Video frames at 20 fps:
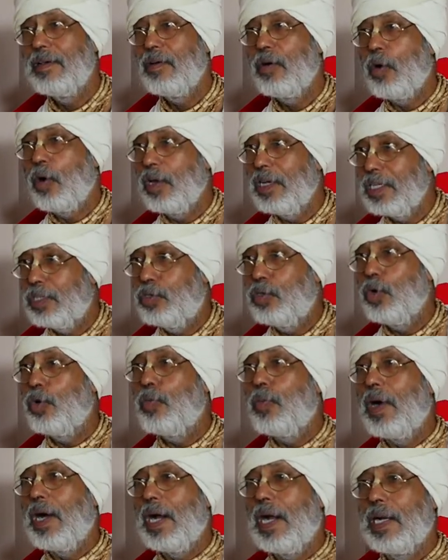only
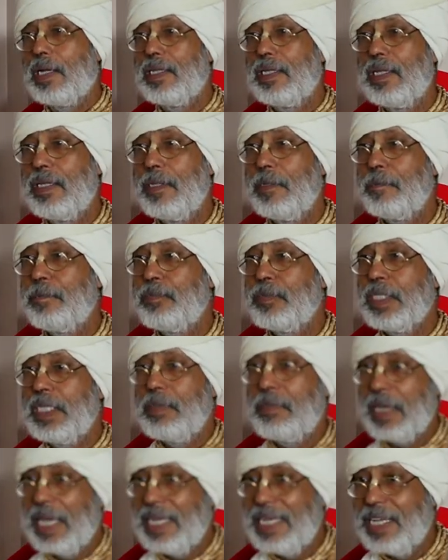two boy.
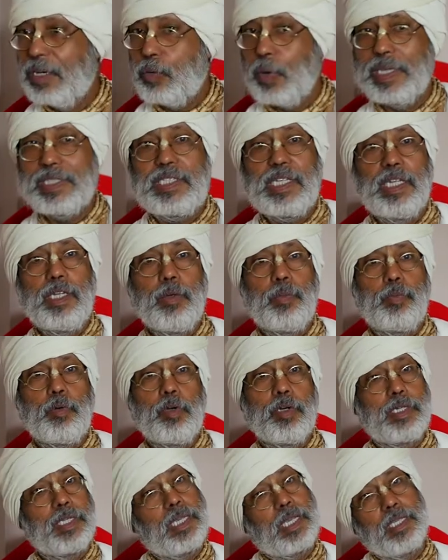If any question you
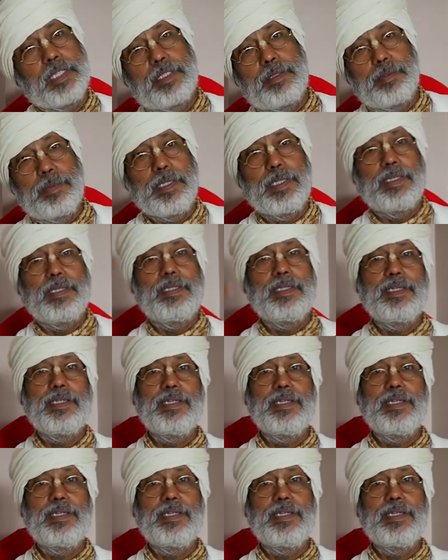put, against can speak.